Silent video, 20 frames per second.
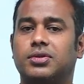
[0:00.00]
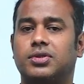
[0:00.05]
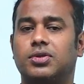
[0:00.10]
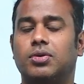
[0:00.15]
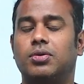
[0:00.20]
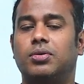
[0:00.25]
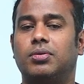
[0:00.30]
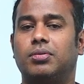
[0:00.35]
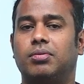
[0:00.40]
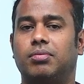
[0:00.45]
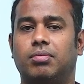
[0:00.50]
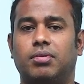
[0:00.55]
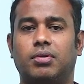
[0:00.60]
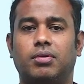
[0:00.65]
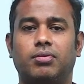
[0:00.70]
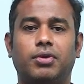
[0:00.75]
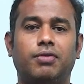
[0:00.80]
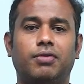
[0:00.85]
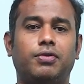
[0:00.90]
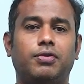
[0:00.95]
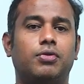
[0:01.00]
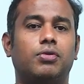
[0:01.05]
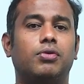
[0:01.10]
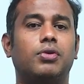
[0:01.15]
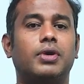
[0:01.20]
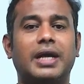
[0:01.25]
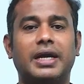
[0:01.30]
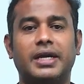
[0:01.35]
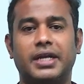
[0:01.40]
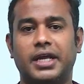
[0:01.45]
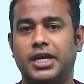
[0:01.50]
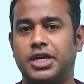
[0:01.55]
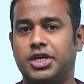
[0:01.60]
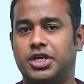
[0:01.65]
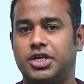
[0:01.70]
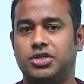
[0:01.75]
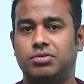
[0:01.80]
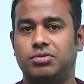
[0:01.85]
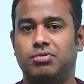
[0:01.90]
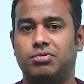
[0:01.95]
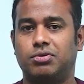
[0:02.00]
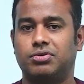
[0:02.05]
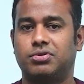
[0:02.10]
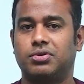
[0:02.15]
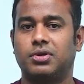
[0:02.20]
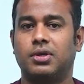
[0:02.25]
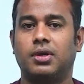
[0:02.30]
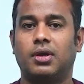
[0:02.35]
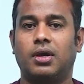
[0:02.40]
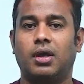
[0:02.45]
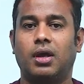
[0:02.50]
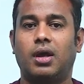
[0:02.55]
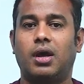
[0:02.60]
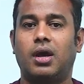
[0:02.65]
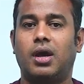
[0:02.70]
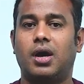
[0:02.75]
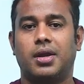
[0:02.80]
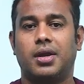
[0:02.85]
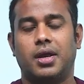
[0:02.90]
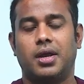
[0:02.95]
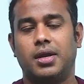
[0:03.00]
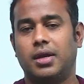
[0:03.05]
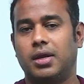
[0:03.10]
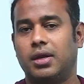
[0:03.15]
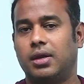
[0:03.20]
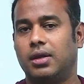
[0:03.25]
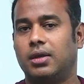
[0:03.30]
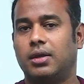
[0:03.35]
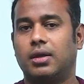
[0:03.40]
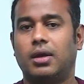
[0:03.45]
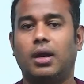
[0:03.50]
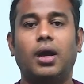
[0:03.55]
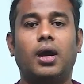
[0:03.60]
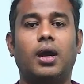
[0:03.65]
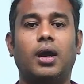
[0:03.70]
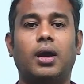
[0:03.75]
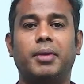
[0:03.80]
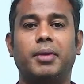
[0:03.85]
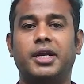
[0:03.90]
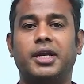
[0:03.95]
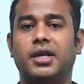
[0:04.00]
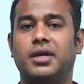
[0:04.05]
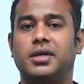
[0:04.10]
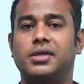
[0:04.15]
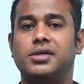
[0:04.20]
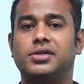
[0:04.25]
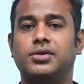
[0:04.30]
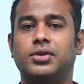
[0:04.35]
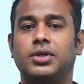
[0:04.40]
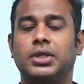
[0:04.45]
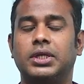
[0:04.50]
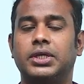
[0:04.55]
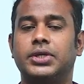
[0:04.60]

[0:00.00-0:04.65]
so if you look at any textbooks or any materials,